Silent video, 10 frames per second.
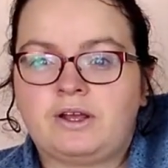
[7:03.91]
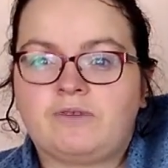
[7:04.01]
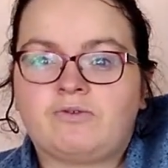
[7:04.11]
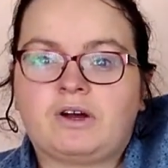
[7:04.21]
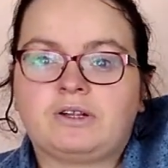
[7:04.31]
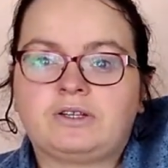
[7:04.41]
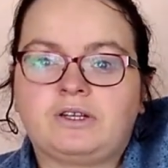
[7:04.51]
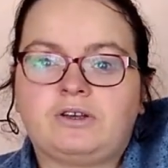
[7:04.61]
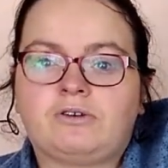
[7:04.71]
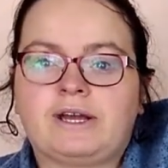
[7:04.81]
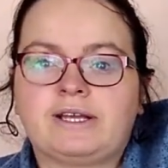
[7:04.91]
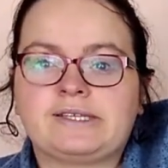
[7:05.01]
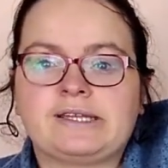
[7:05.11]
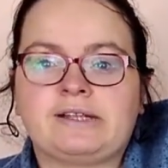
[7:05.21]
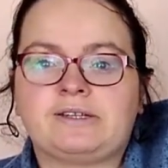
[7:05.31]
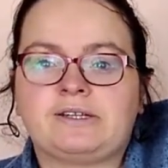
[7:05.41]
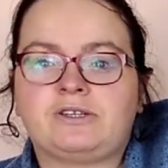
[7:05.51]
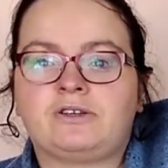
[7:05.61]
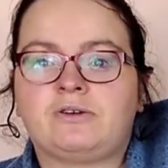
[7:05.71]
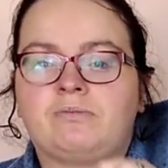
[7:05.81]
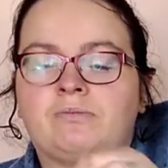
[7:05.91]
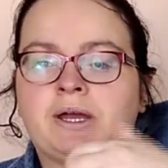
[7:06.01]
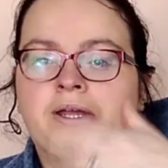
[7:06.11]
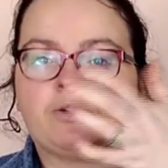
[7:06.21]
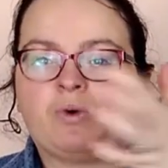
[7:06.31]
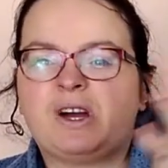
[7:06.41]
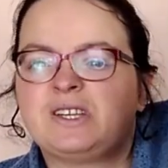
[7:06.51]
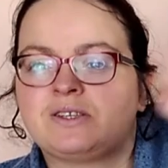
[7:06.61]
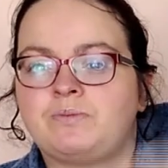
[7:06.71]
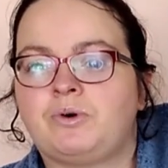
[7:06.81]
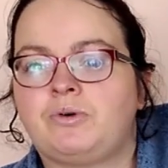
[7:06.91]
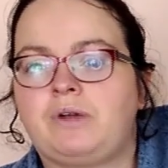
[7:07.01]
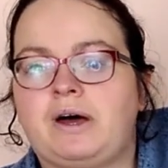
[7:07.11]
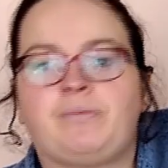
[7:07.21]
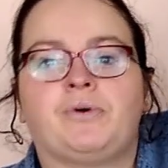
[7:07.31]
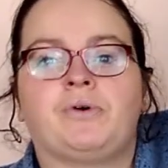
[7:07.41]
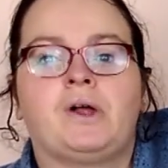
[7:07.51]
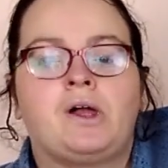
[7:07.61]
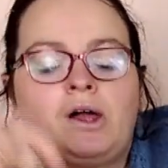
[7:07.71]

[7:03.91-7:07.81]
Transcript: you've got your extender to make the waist smaller. But